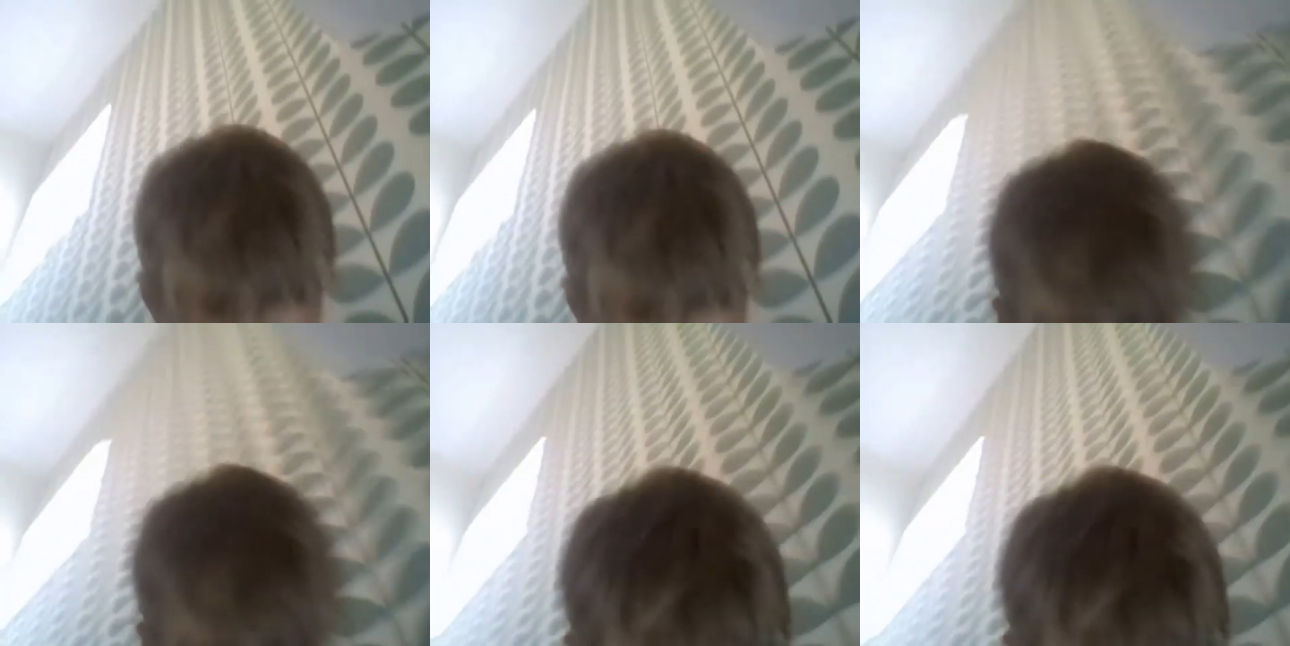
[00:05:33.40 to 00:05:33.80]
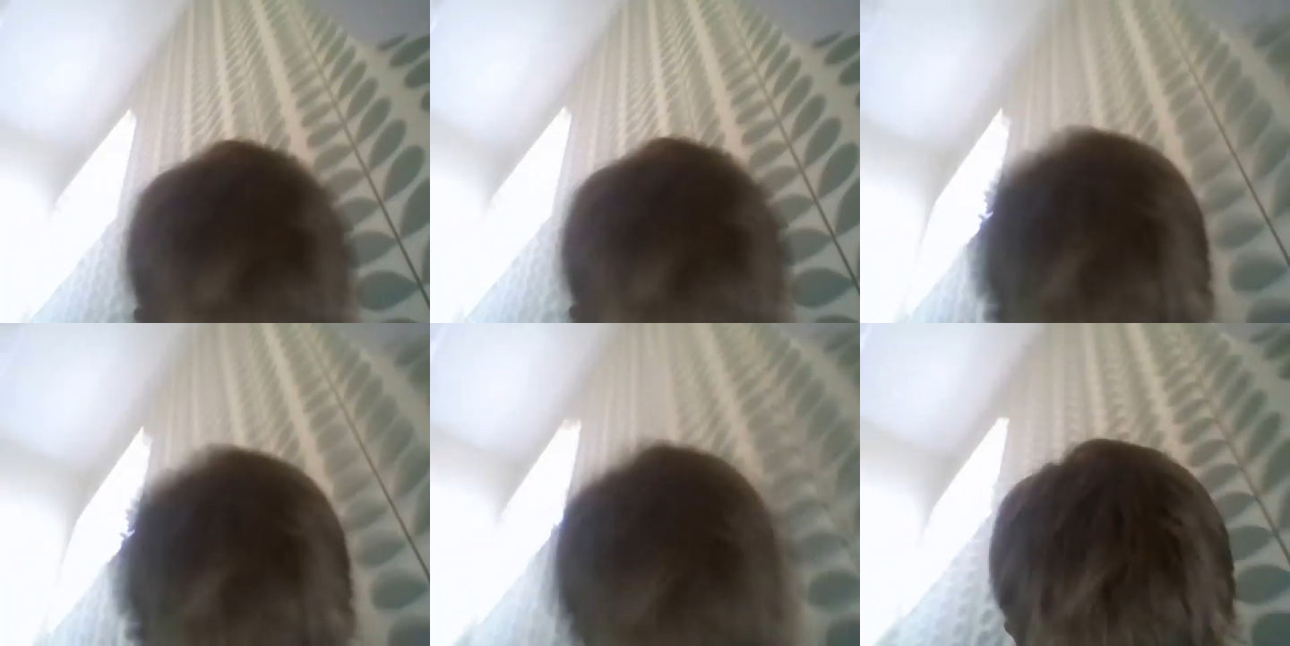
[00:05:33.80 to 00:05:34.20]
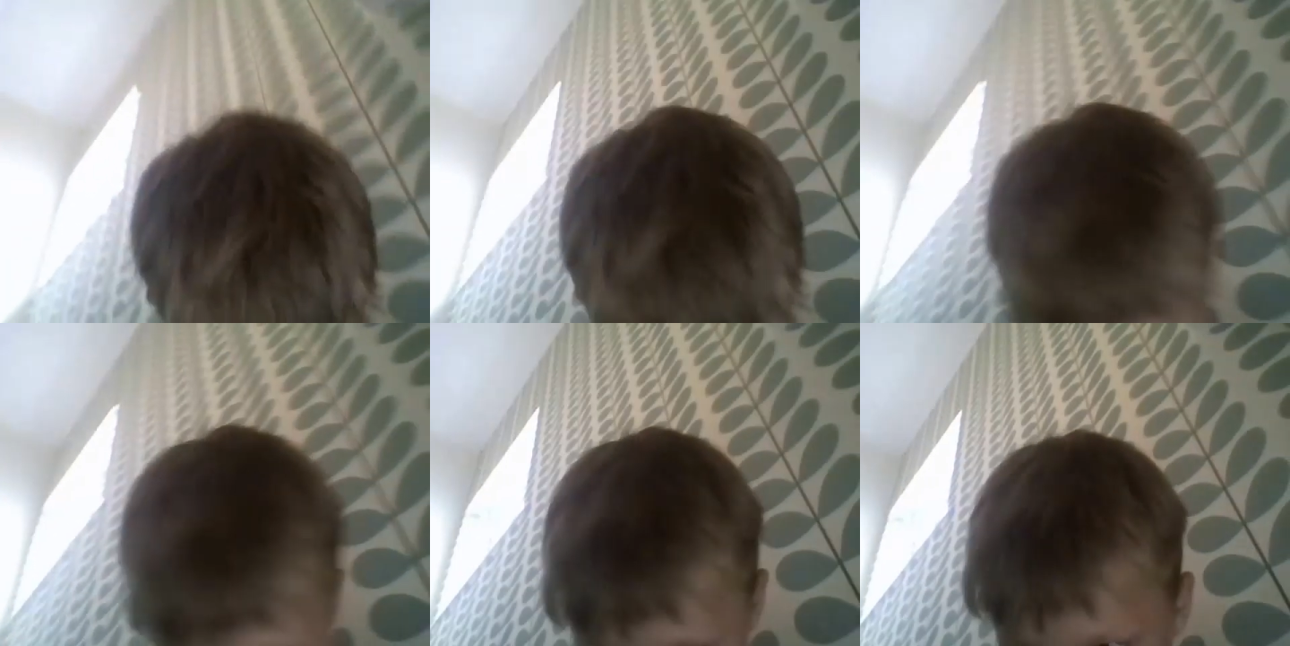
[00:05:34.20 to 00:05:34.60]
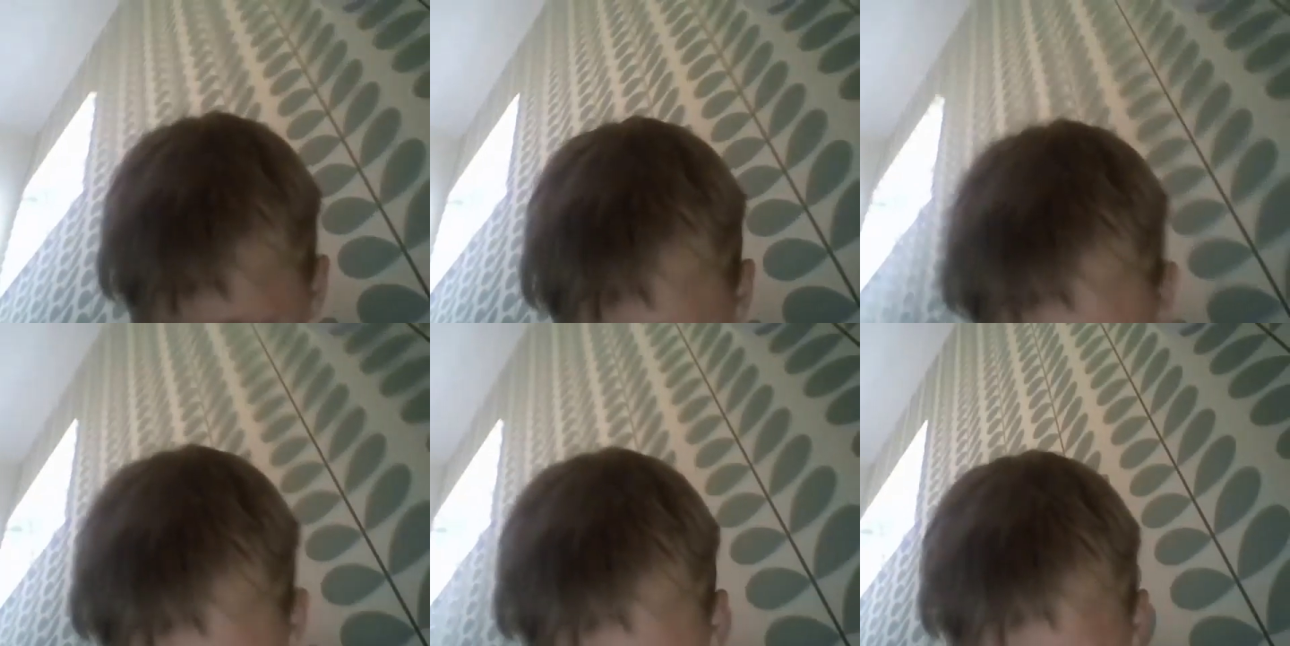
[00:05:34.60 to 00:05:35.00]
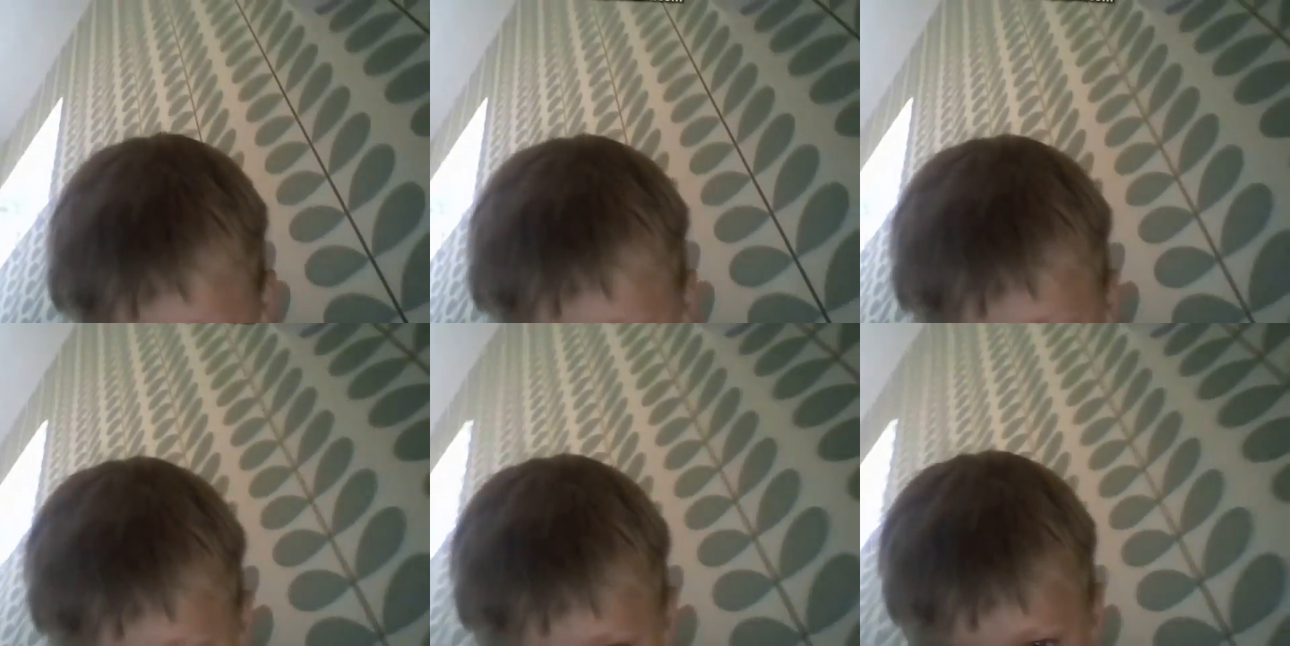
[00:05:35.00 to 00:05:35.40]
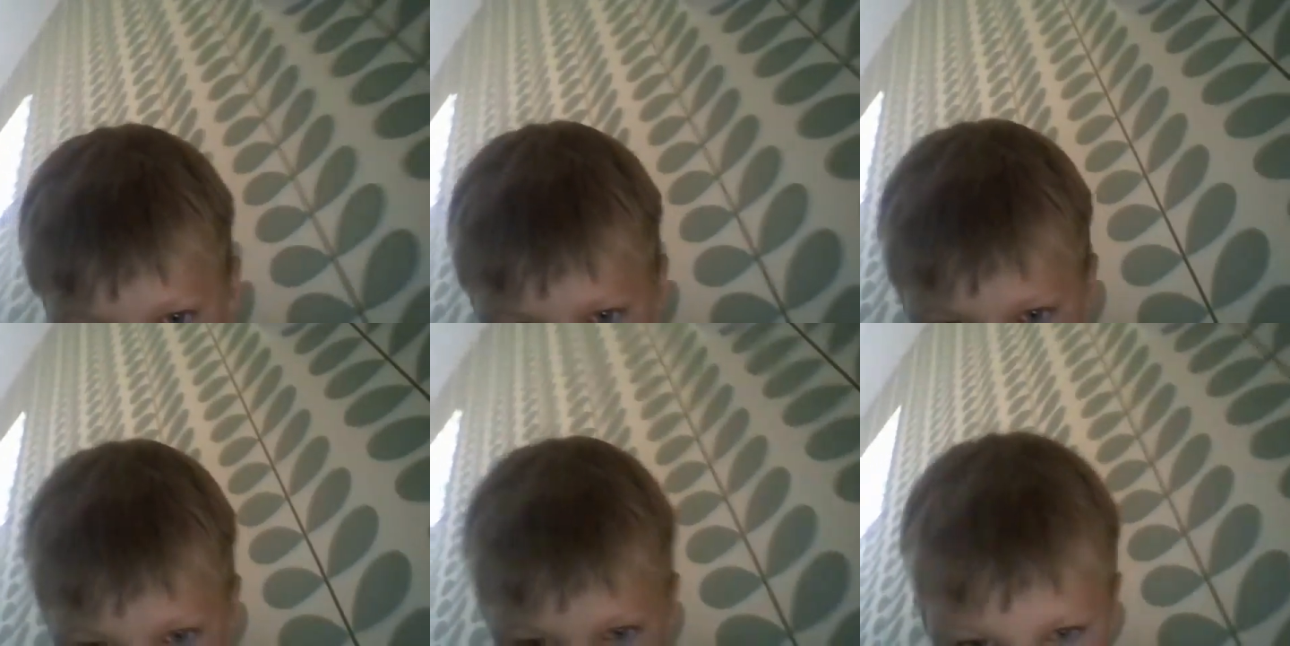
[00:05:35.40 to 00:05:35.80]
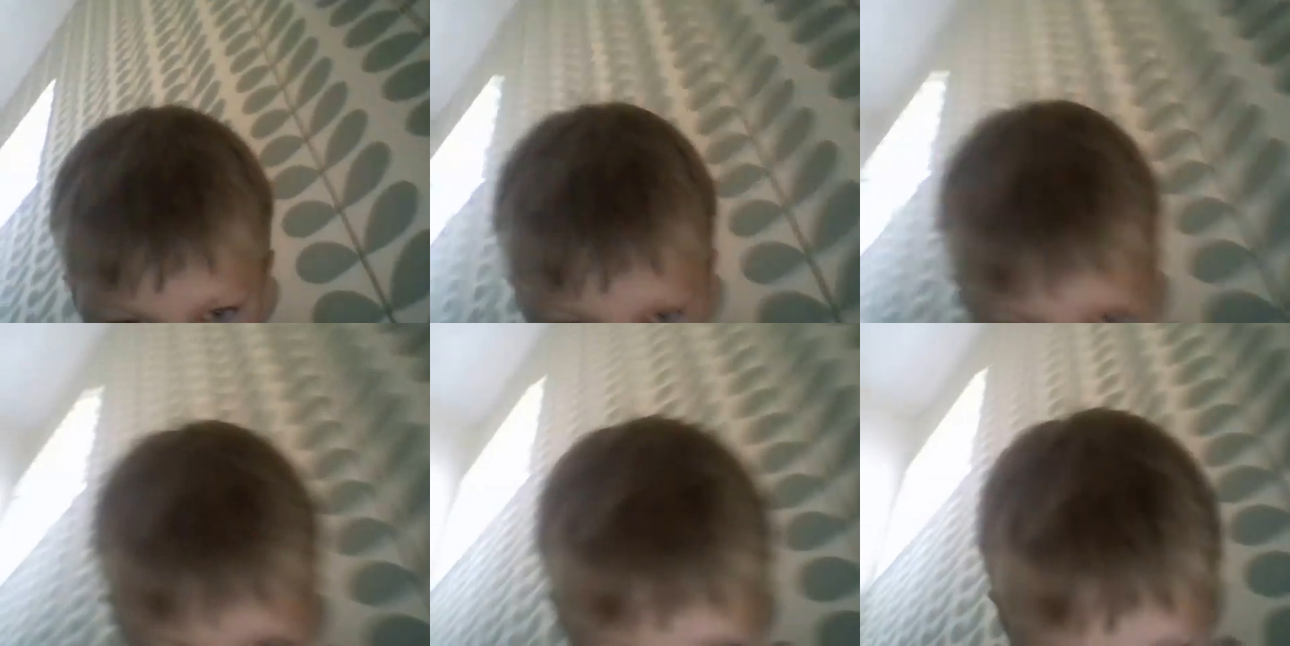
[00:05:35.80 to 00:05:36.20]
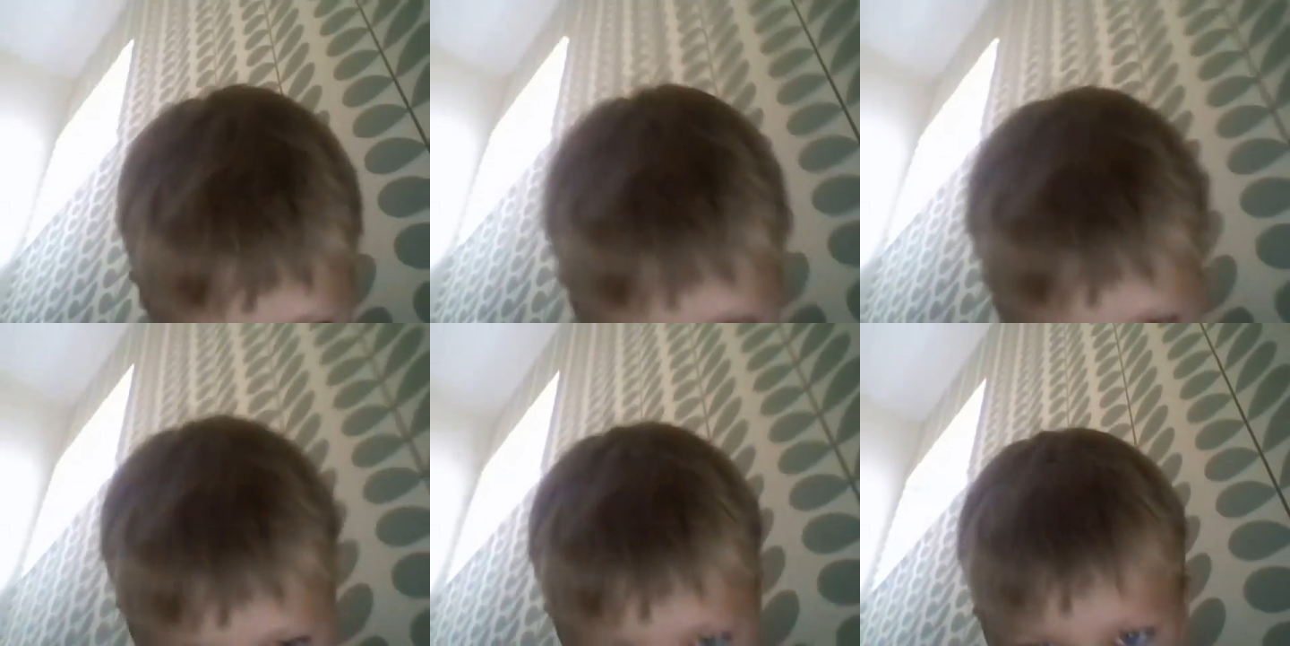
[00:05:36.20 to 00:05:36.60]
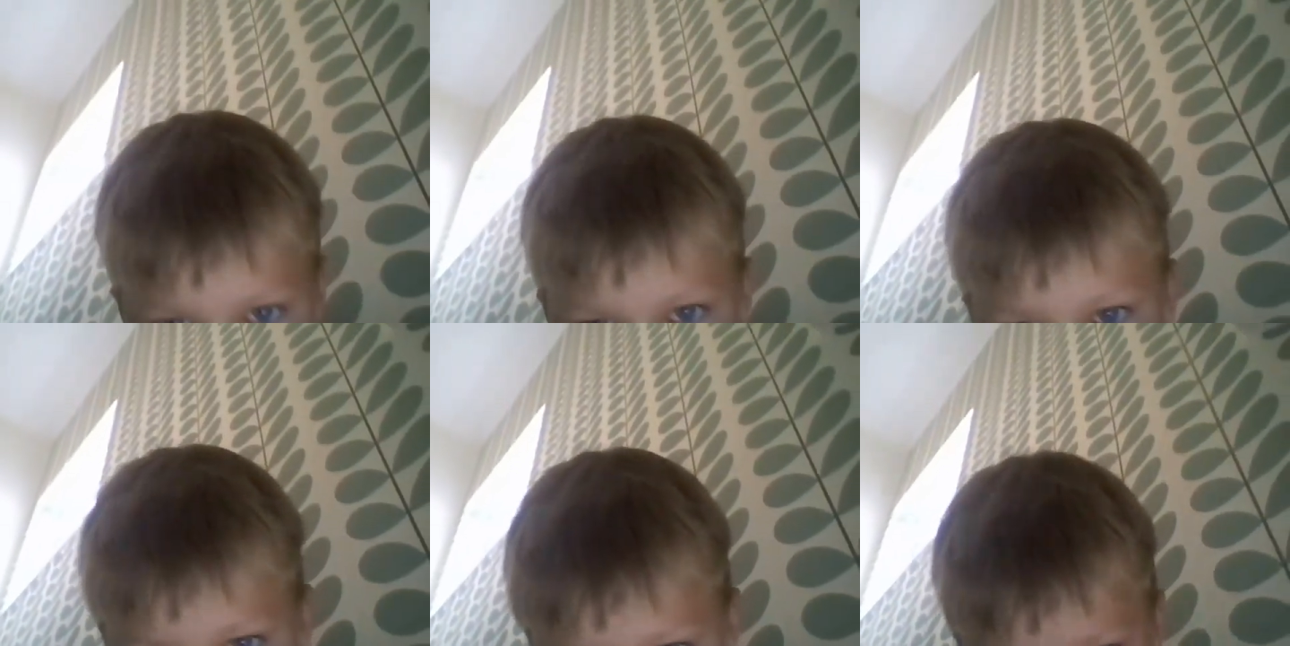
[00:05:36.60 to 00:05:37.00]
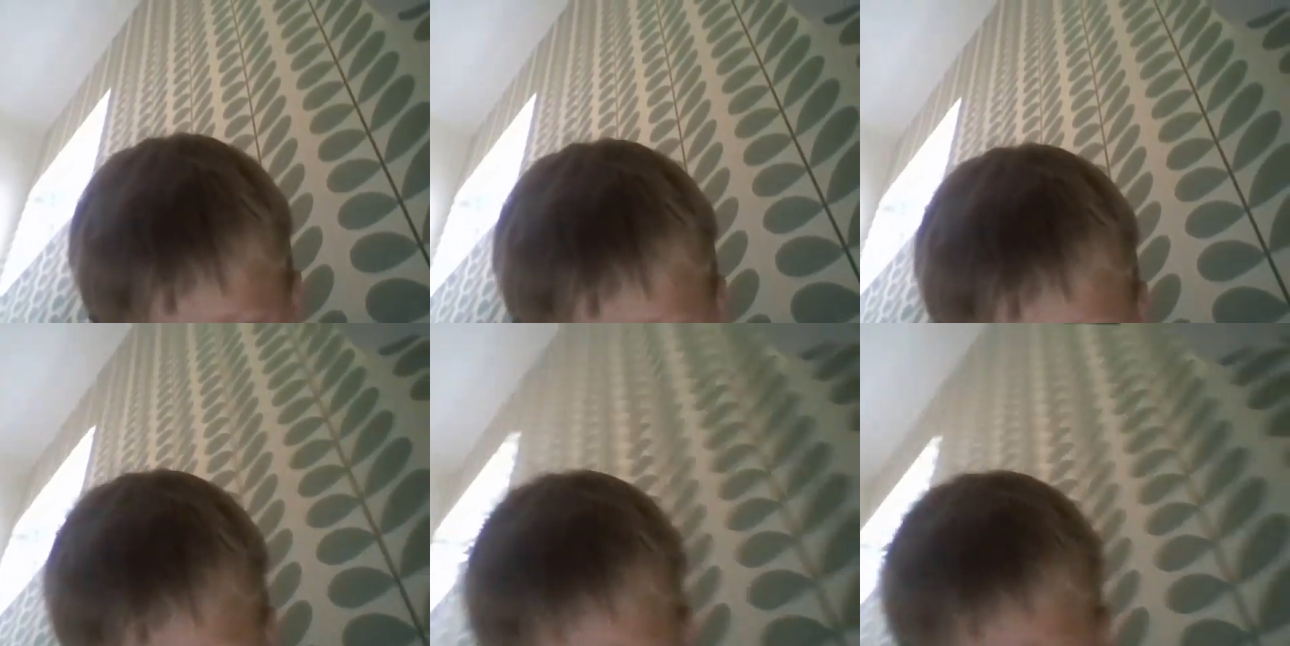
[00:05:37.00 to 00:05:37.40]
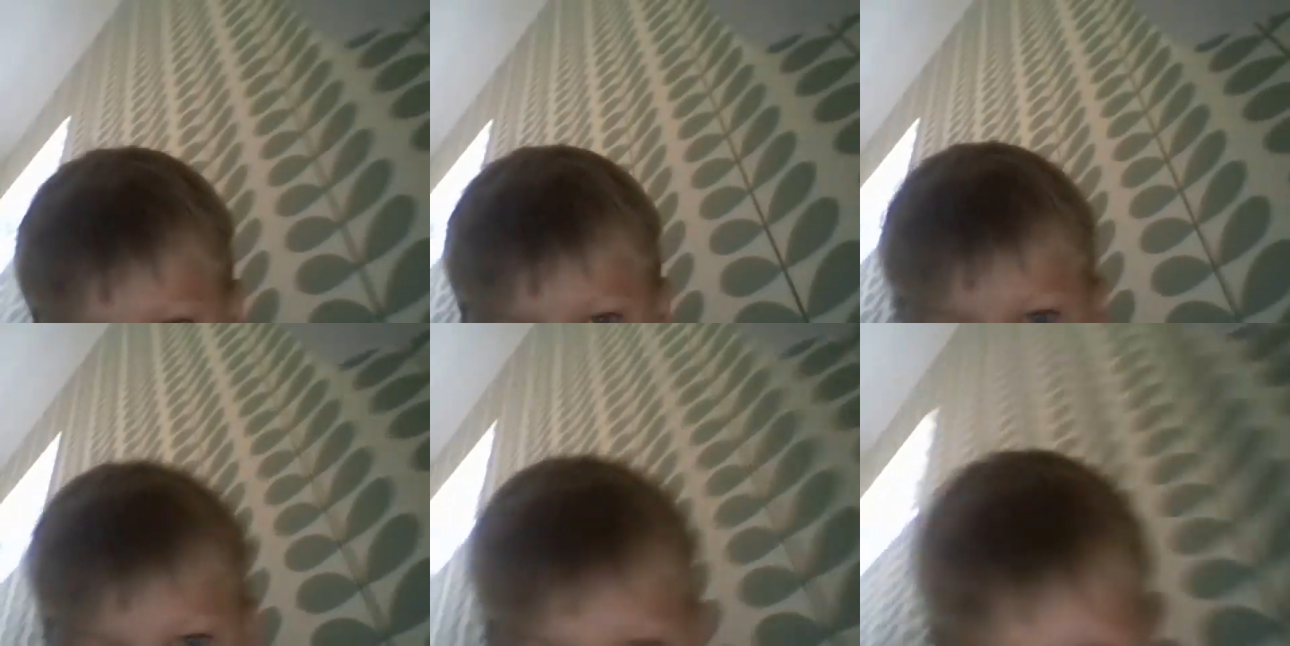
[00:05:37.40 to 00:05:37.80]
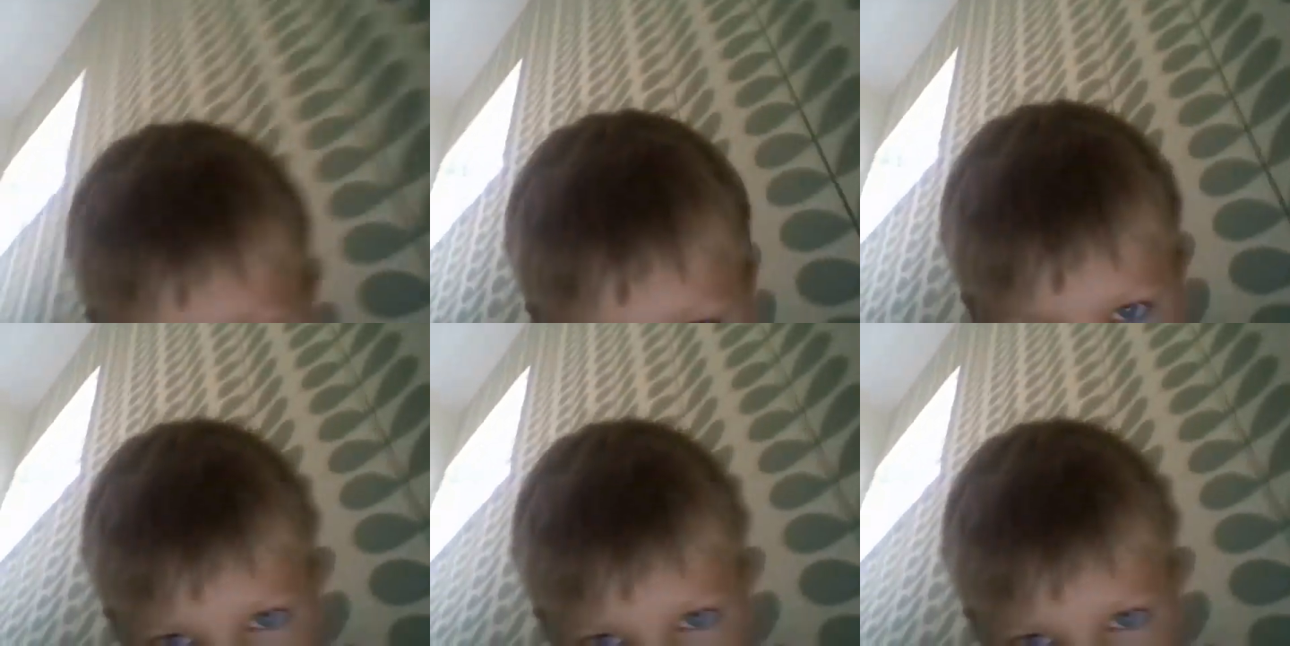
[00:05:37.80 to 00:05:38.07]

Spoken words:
(no speaker visible)